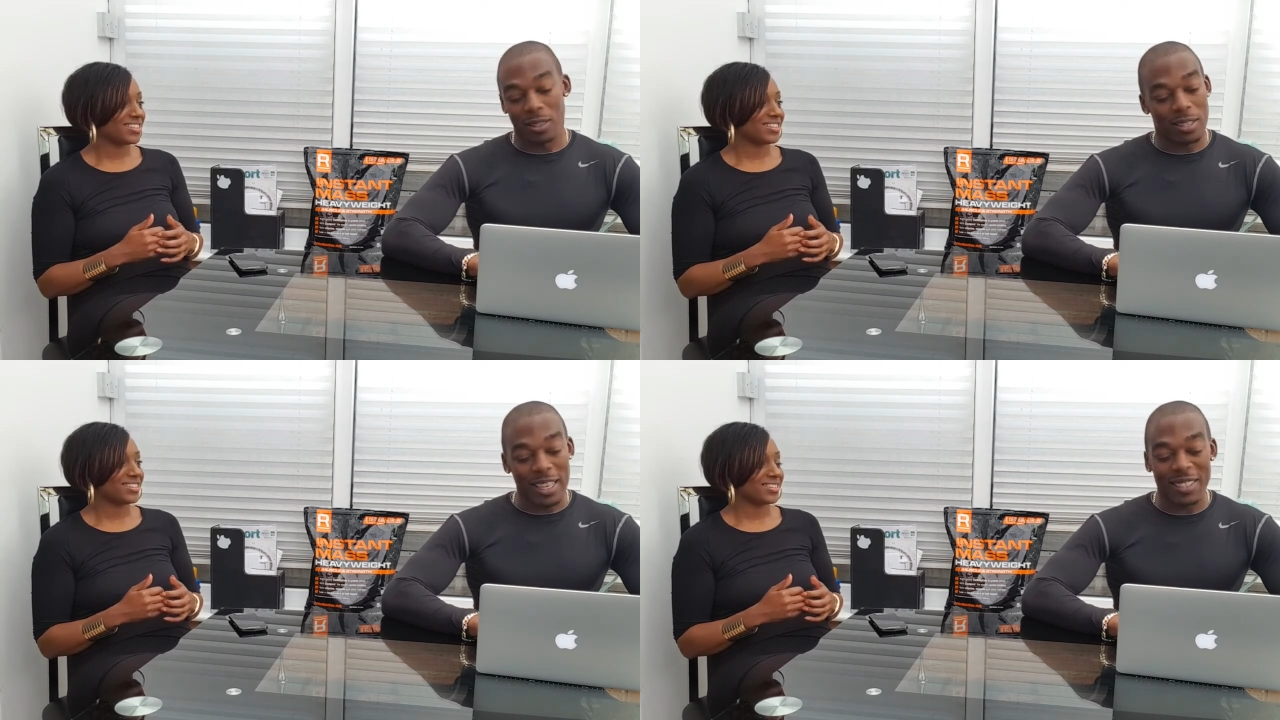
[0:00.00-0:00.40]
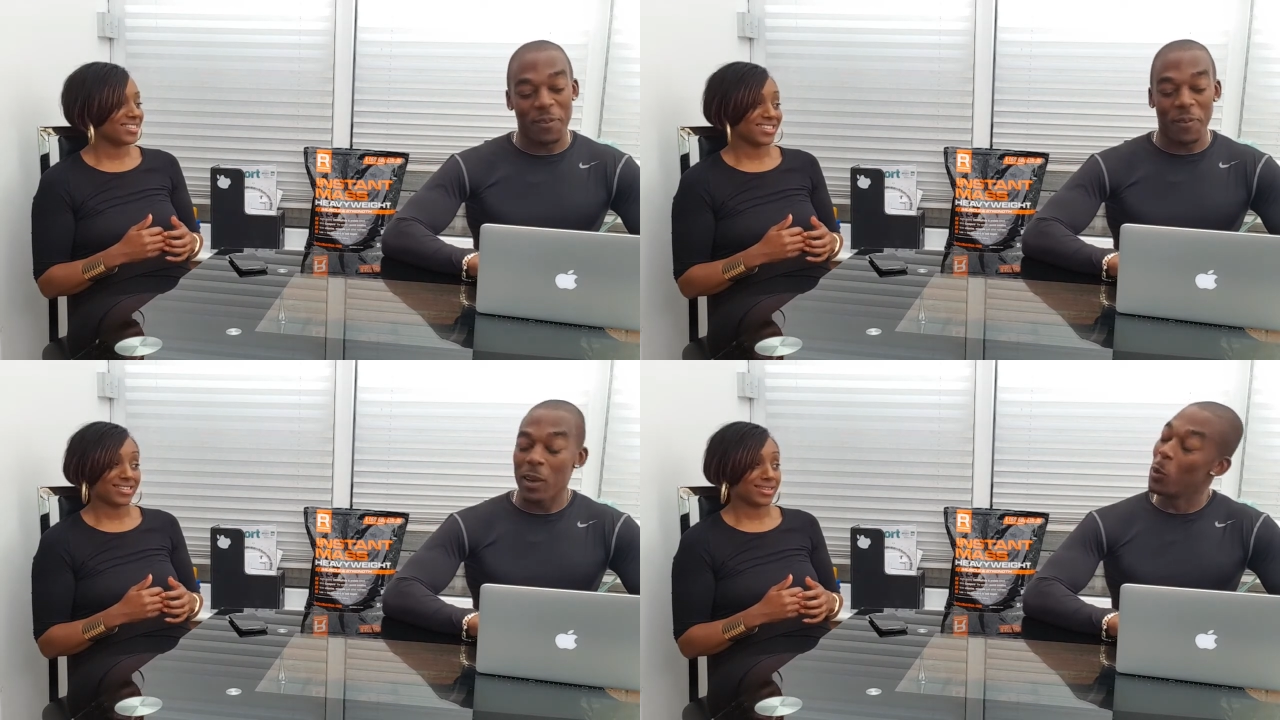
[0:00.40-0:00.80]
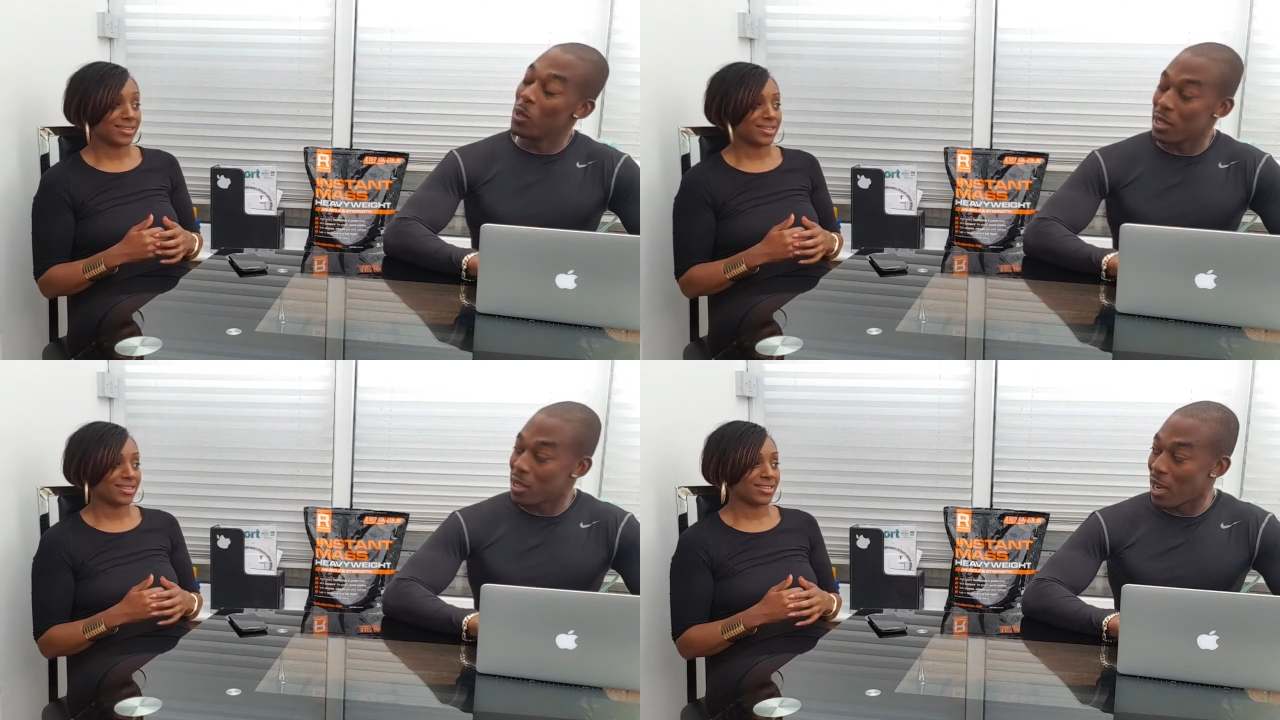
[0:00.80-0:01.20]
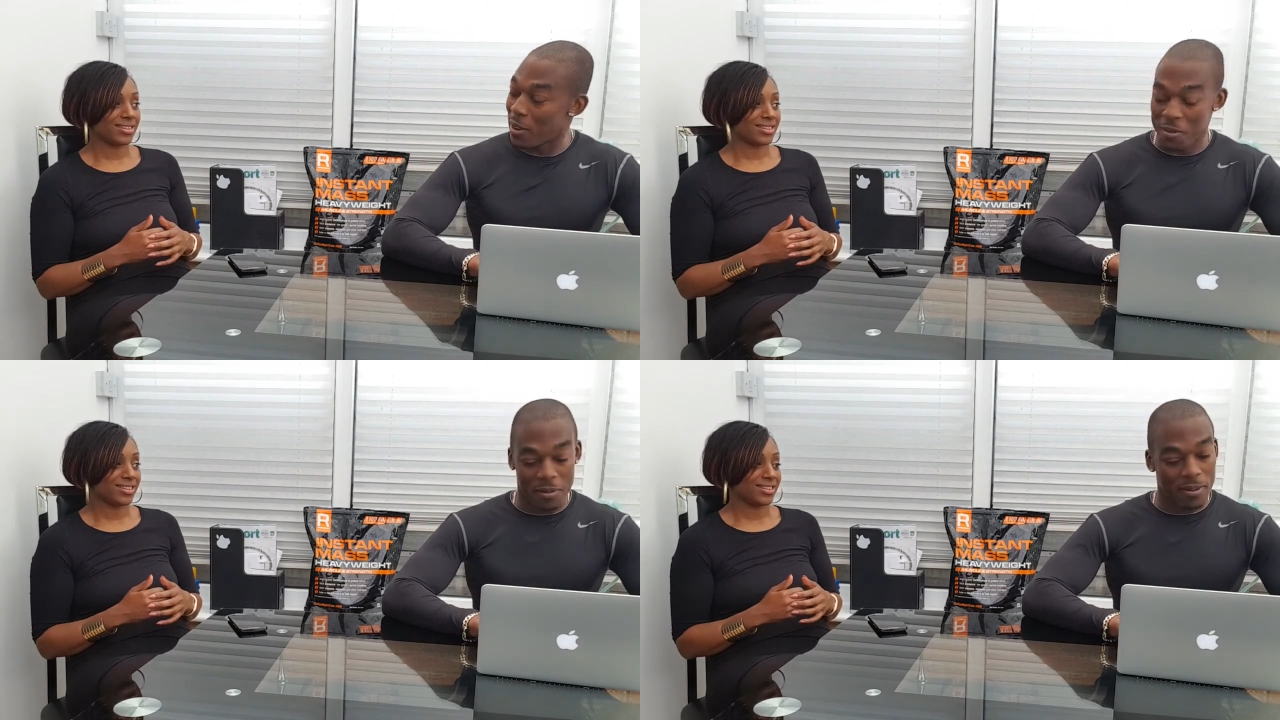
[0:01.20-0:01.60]
Speaker 1: to actually fit all this kind
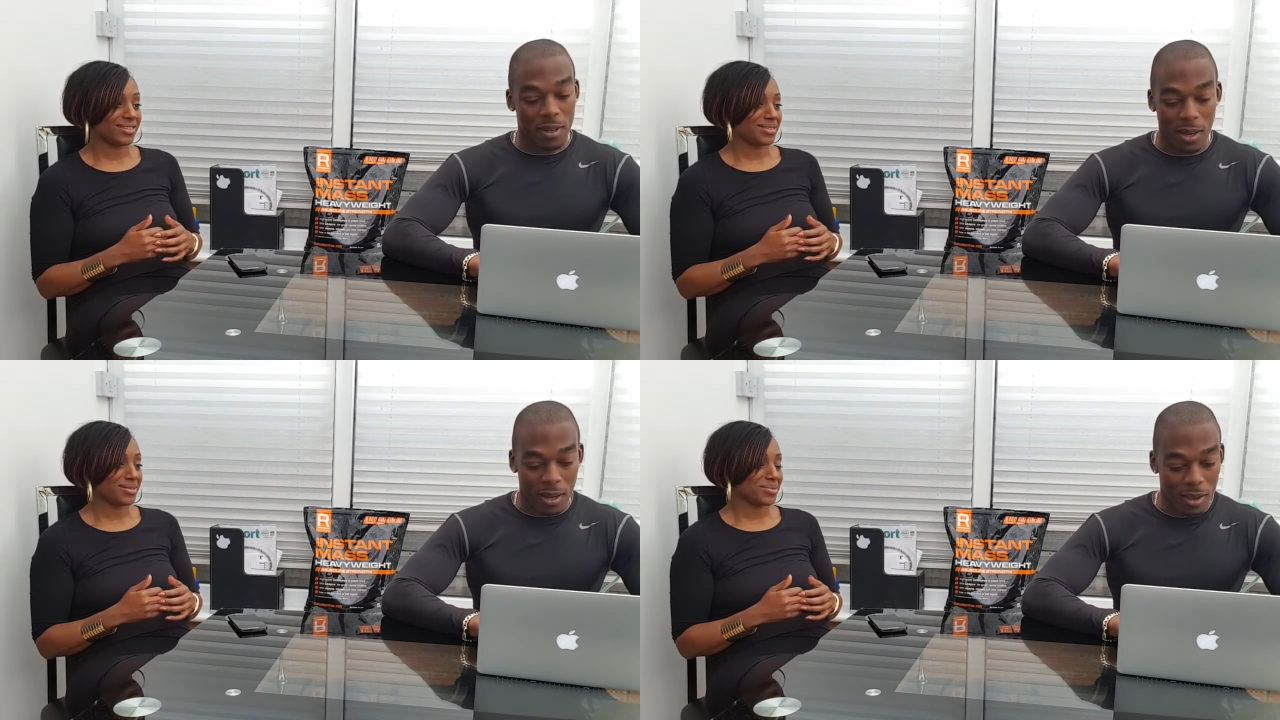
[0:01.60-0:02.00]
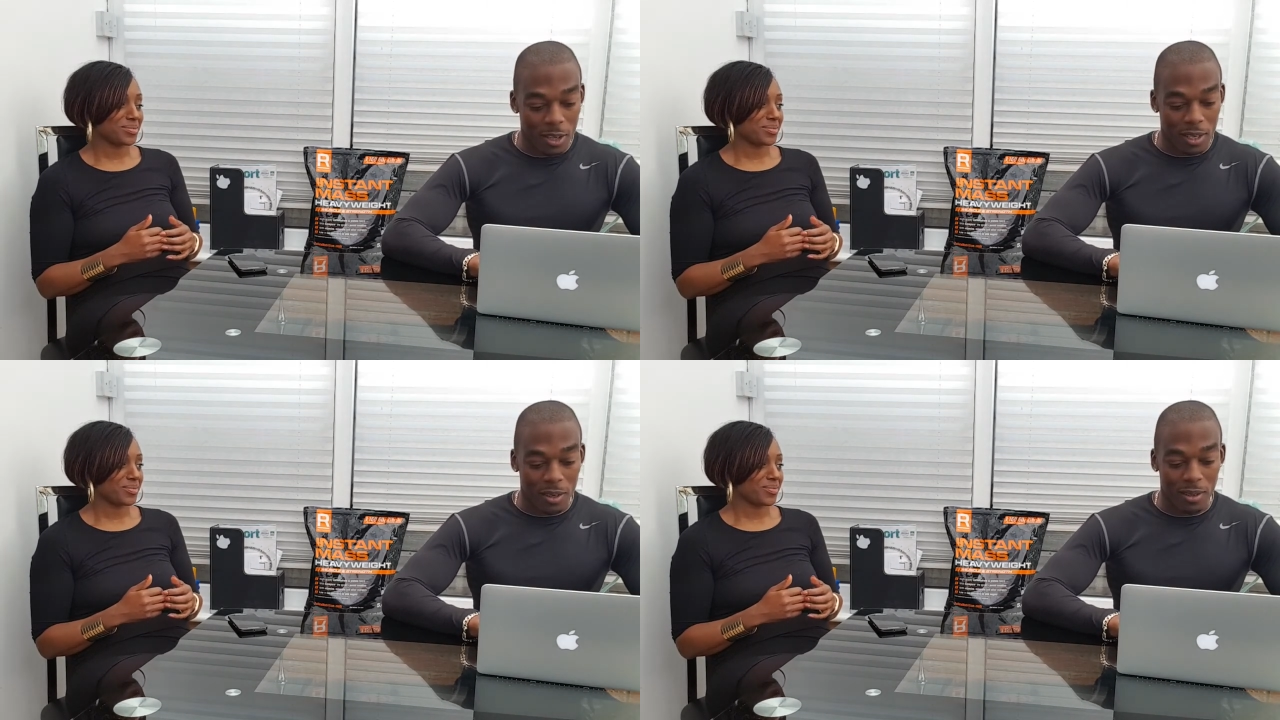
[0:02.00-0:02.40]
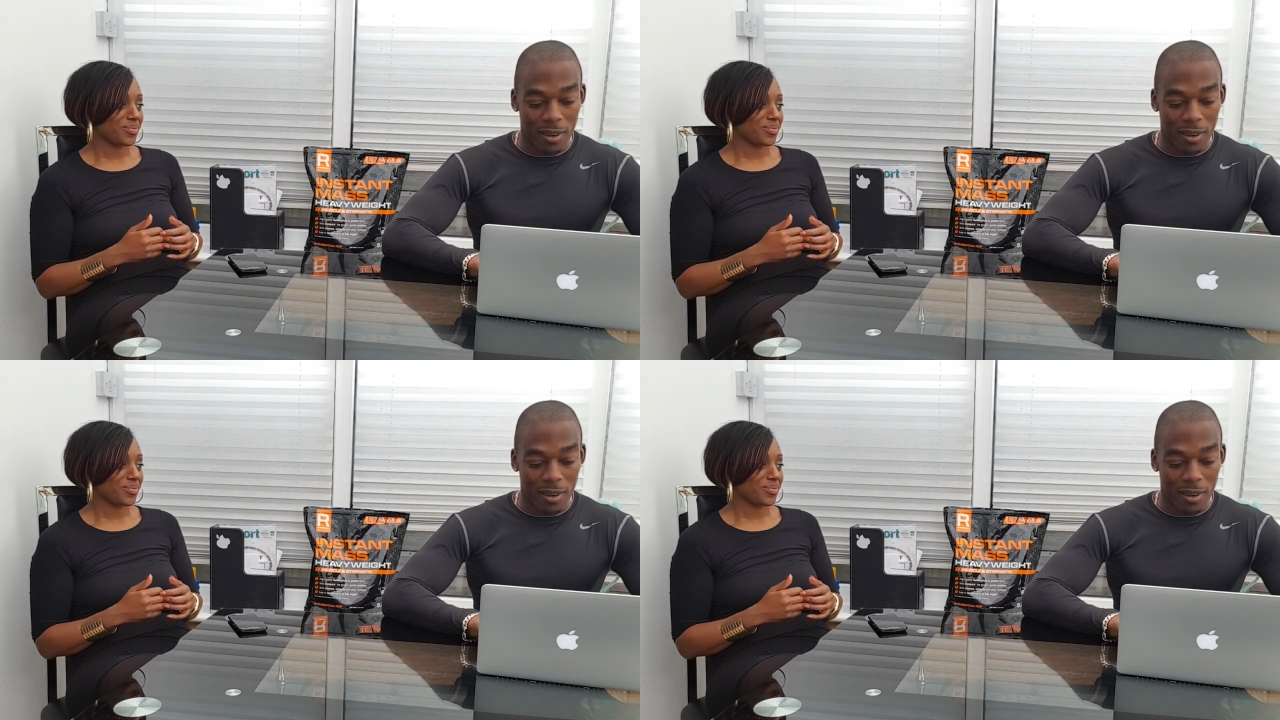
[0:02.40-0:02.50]
of, you know,